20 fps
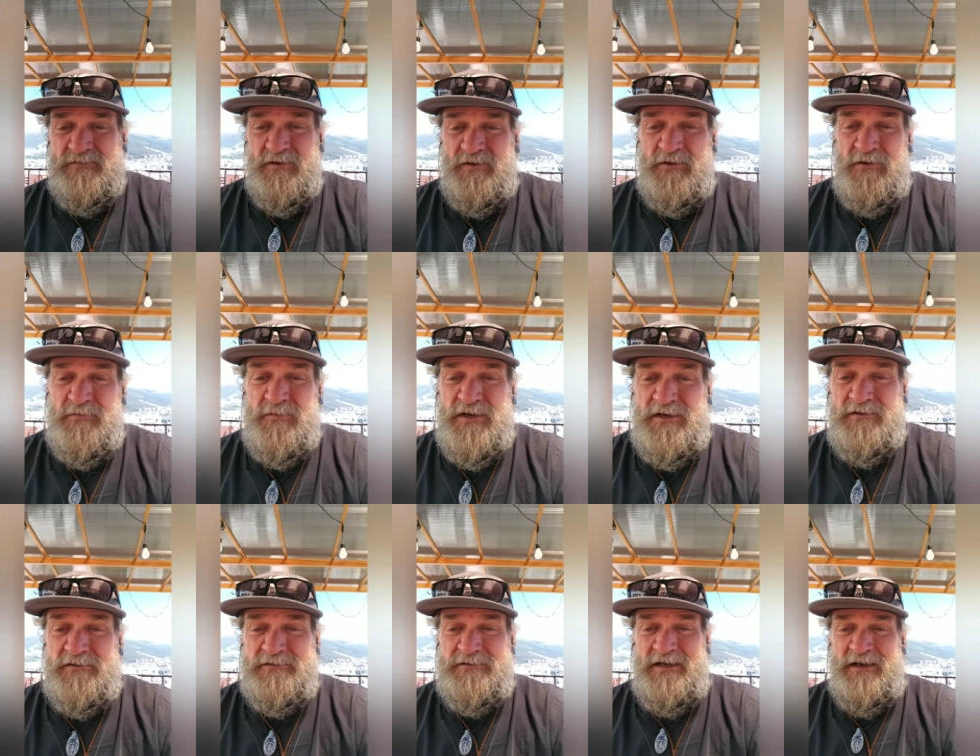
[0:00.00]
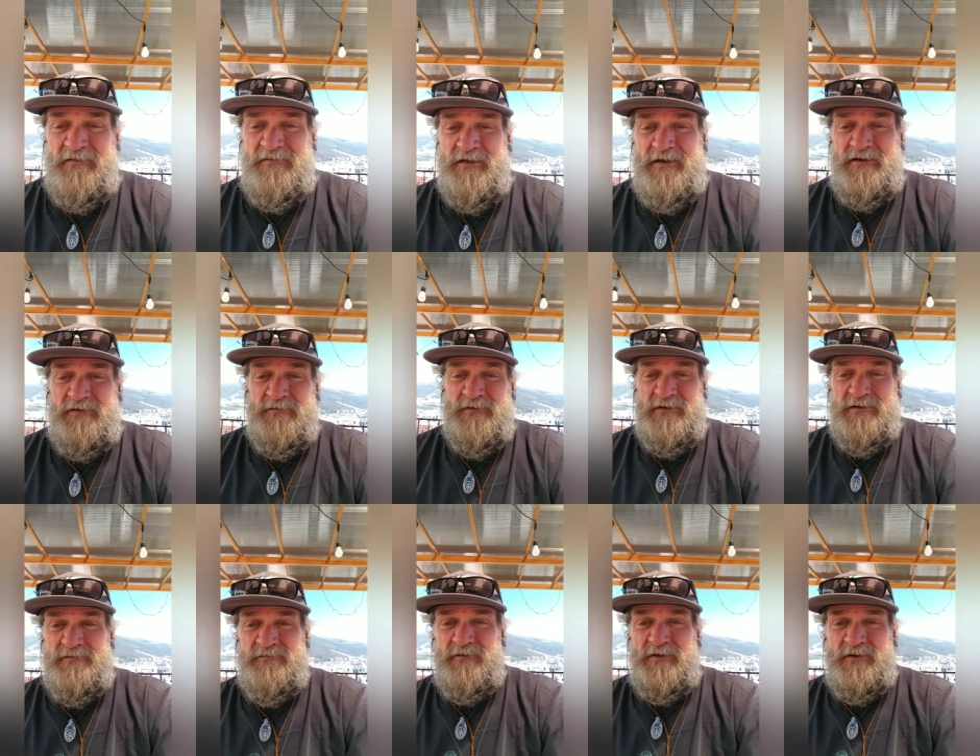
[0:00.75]
100 meters down that
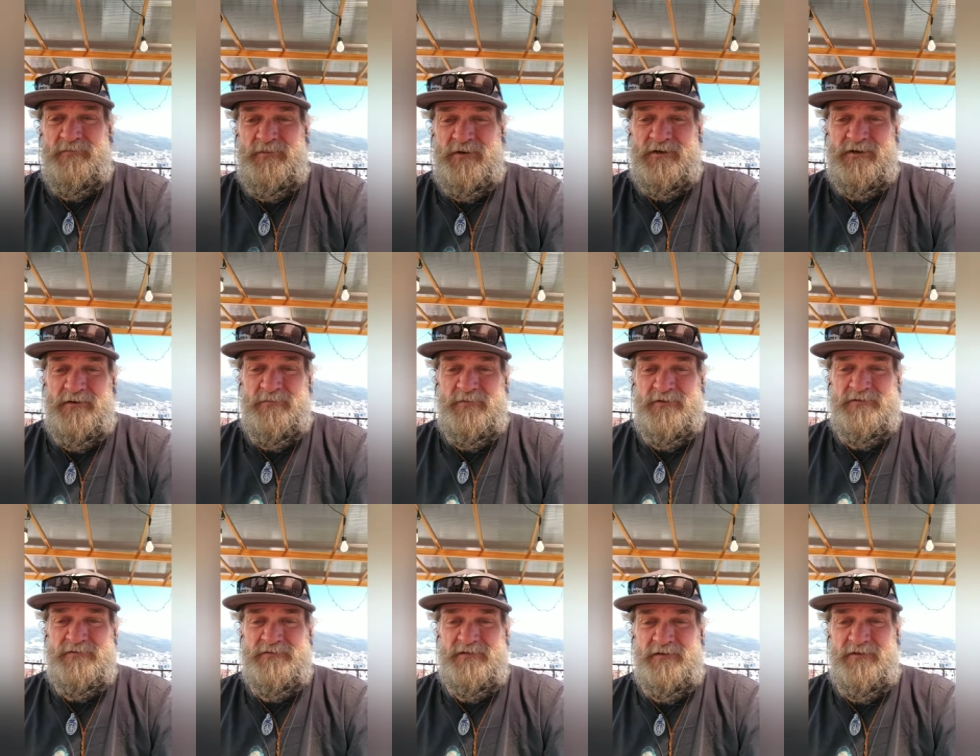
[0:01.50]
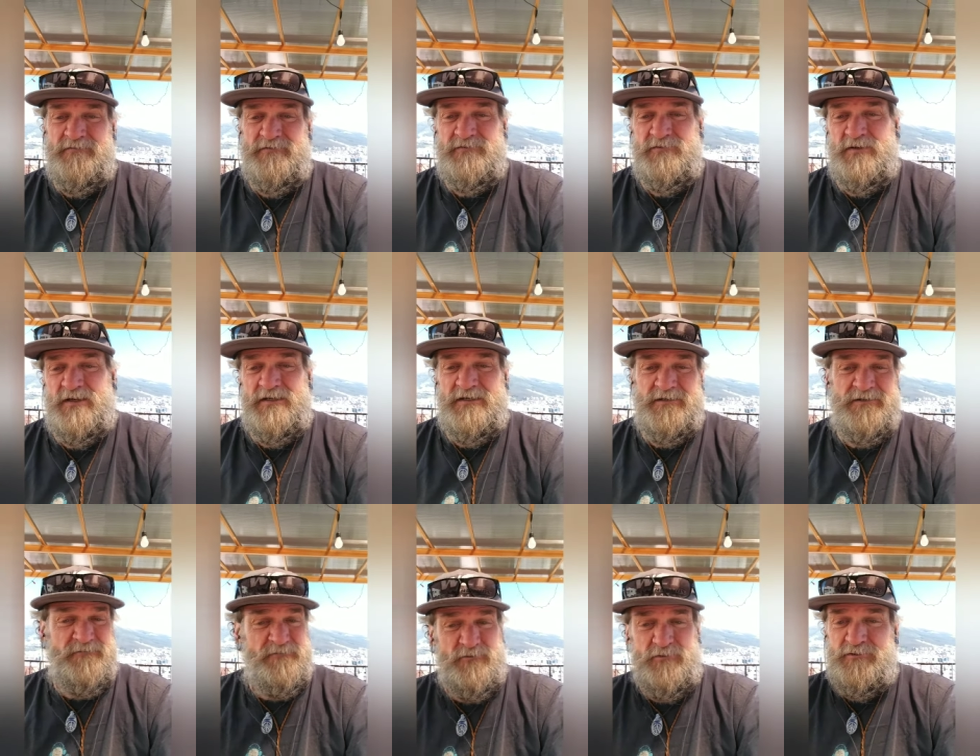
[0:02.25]
way where I pick up my stuff. So I
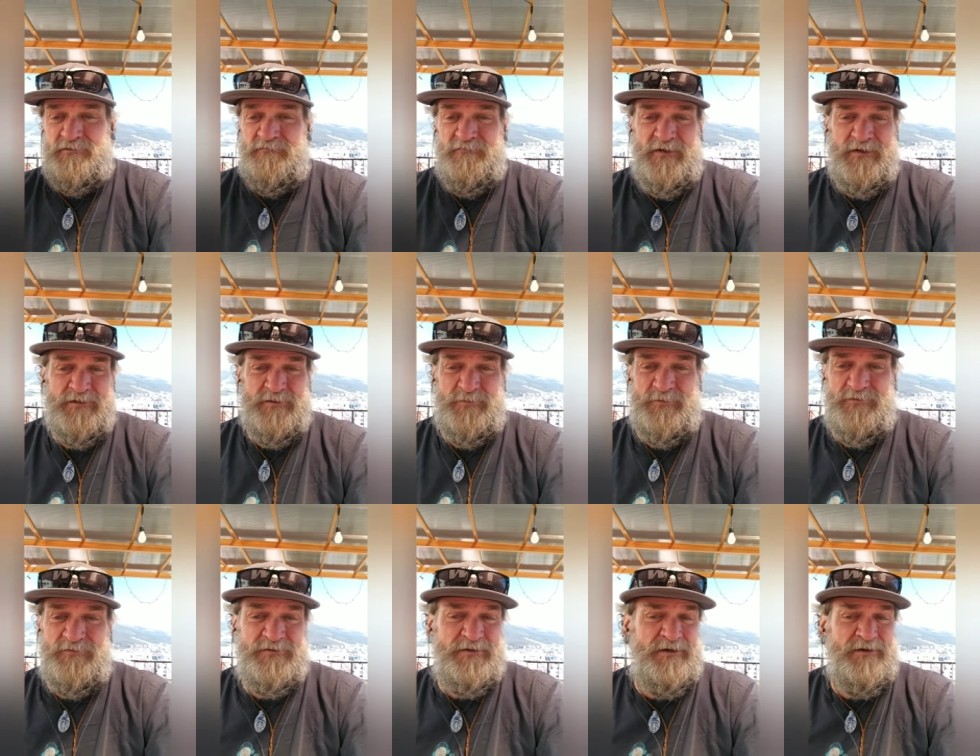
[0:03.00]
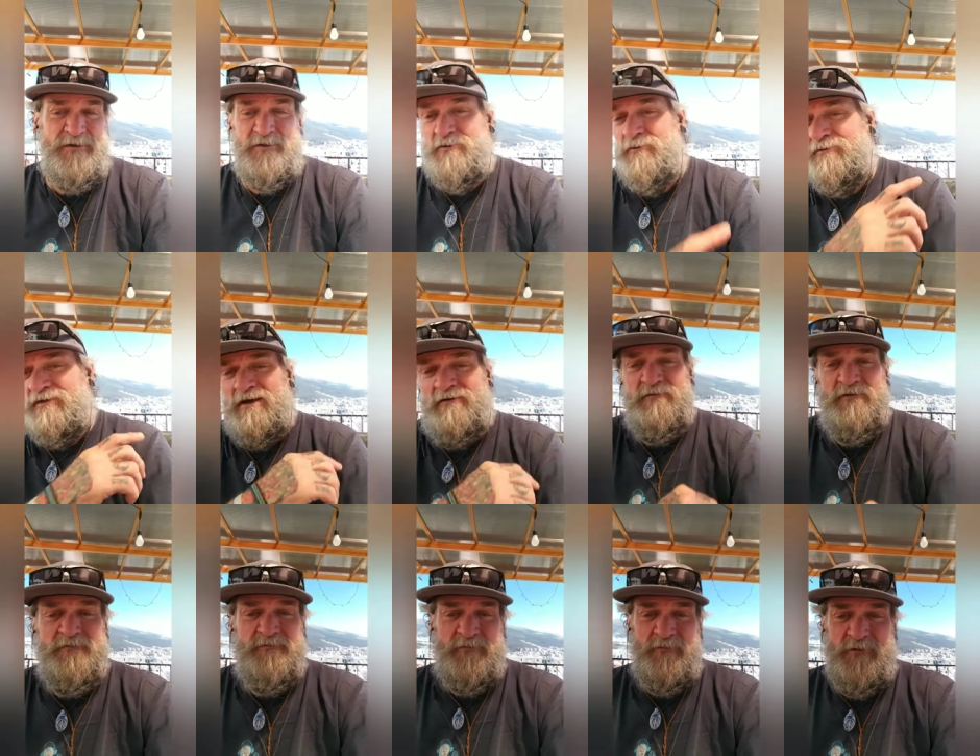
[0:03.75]
get the fruits and vegetables here and go down
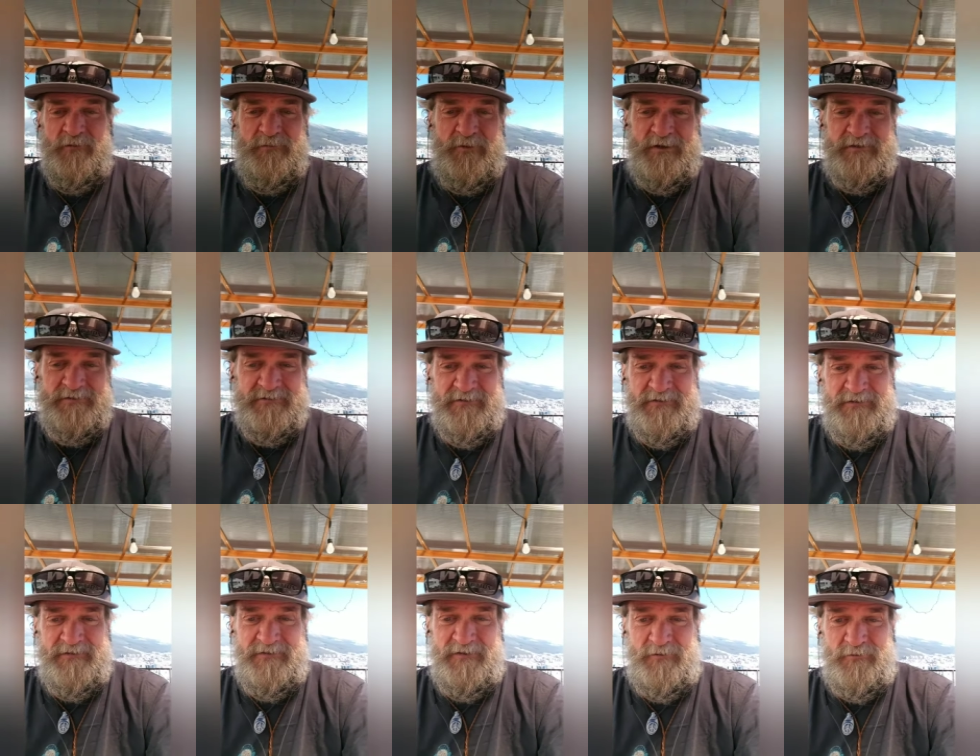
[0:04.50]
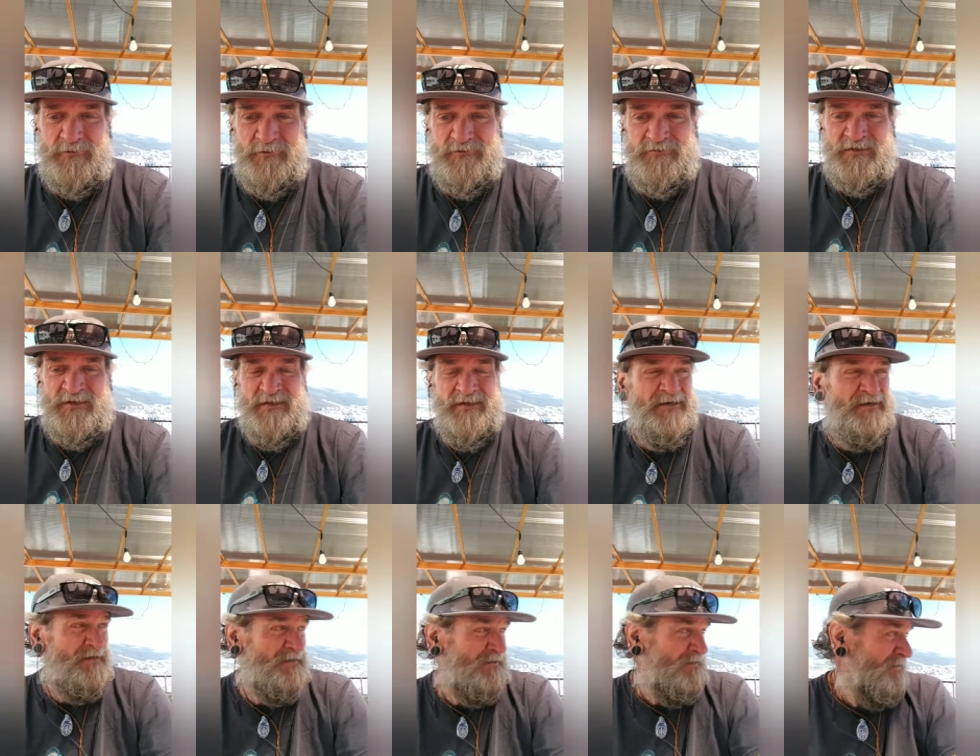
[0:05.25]
there for the pasta and arroz.
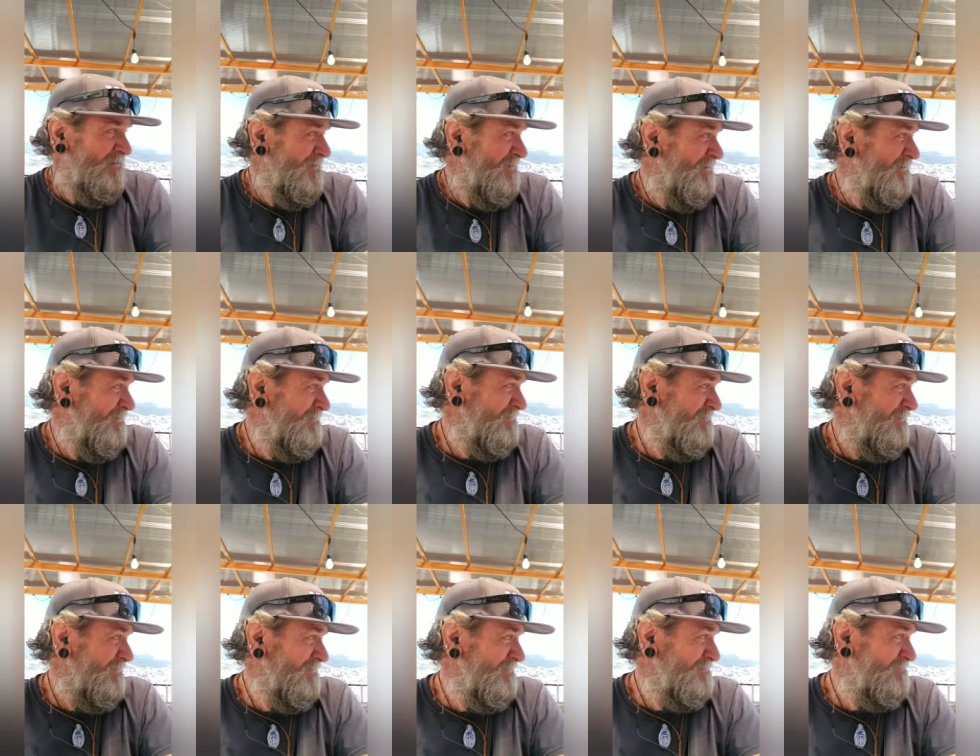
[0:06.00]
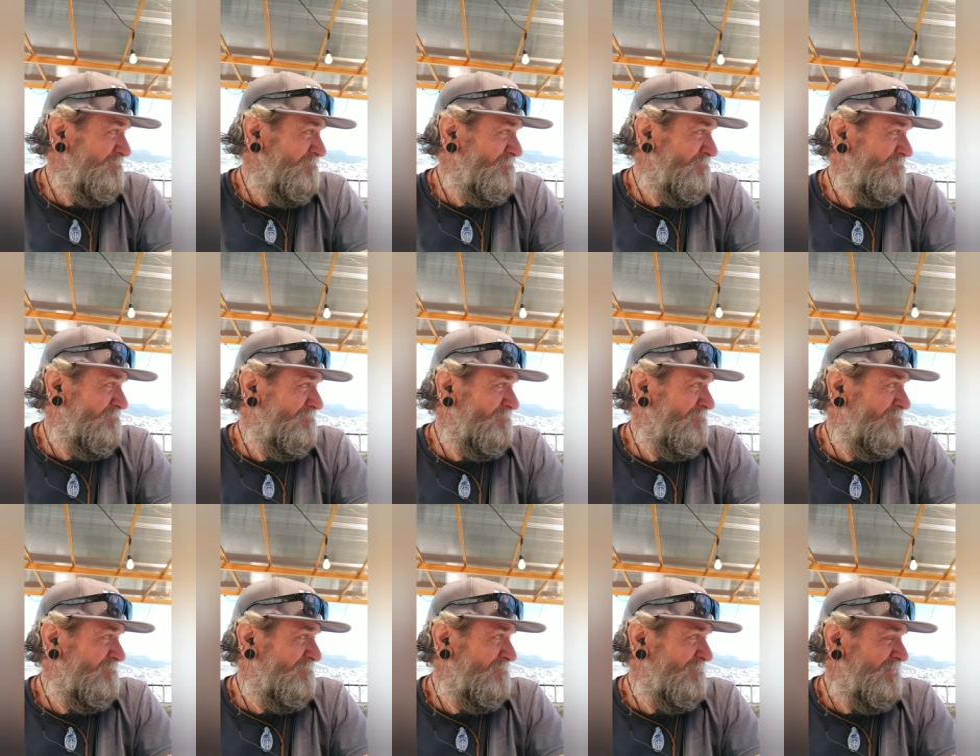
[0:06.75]
And then,
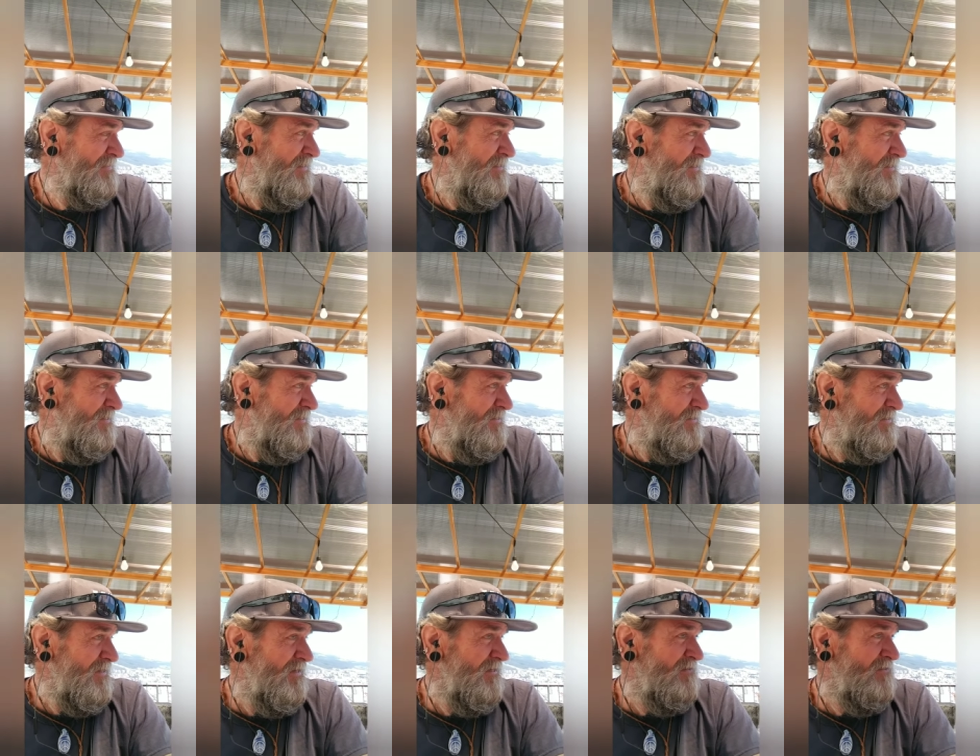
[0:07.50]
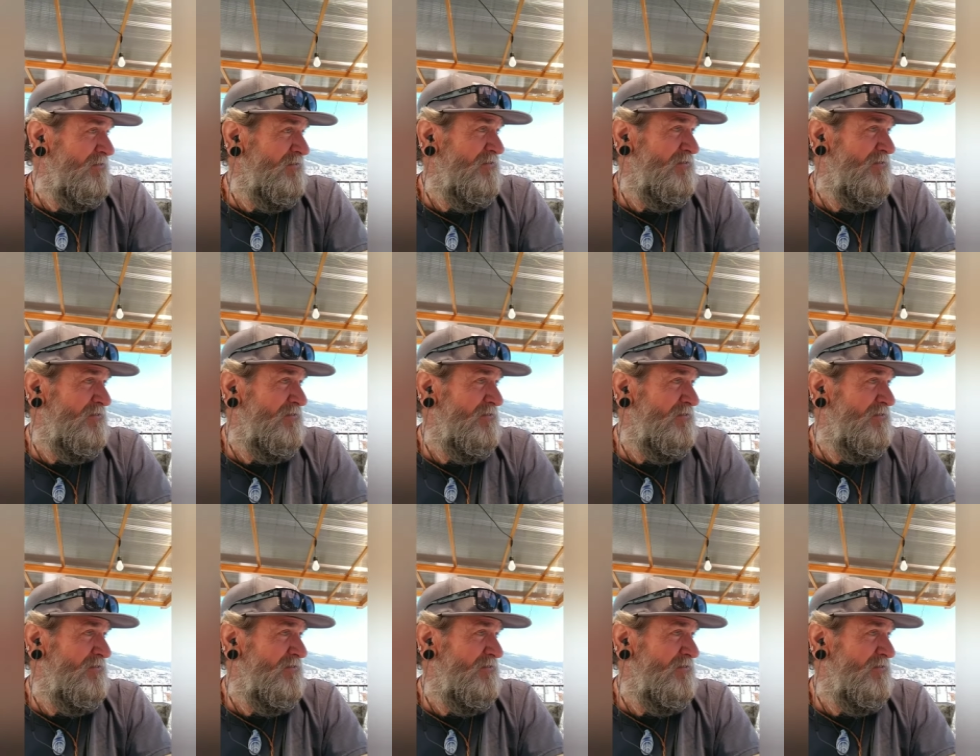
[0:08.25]
yeah.